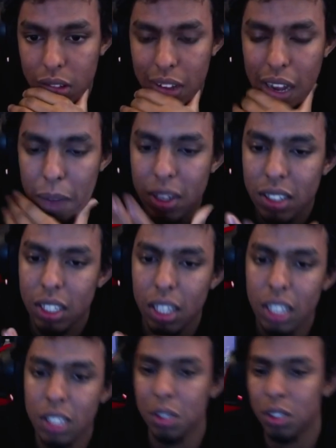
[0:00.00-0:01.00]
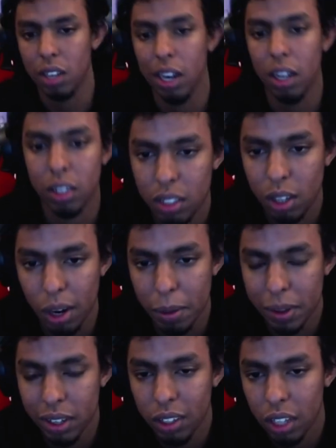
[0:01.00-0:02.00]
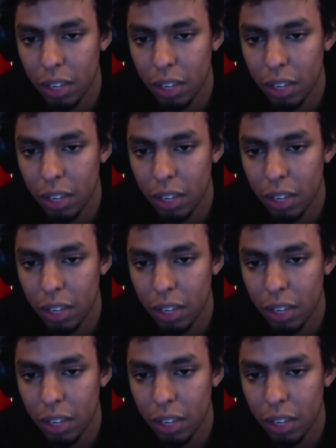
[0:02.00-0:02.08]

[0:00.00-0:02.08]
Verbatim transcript: I mean, she is your child. You know what I mean?